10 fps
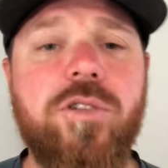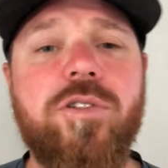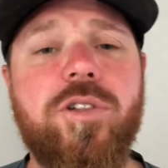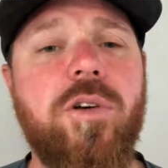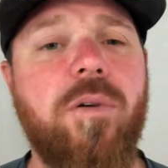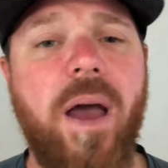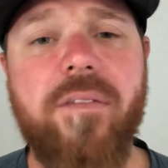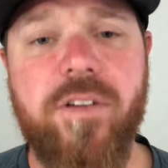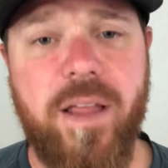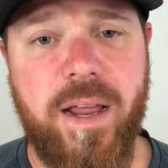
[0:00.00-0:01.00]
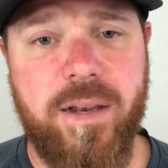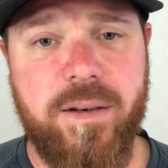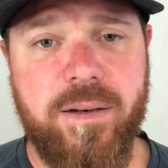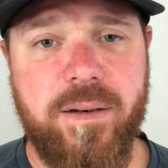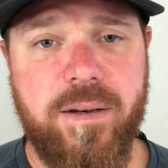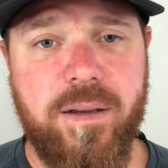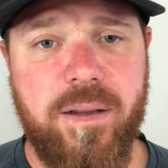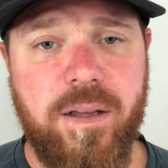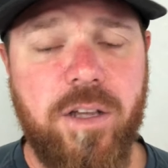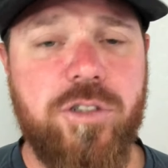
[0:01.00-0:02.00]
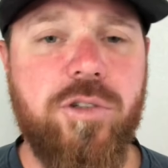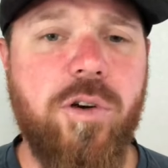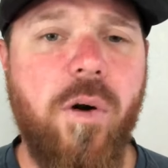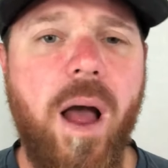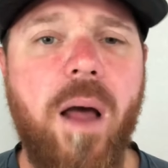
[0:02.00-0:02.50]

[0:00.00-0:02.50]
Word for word: do you do after that? Do you go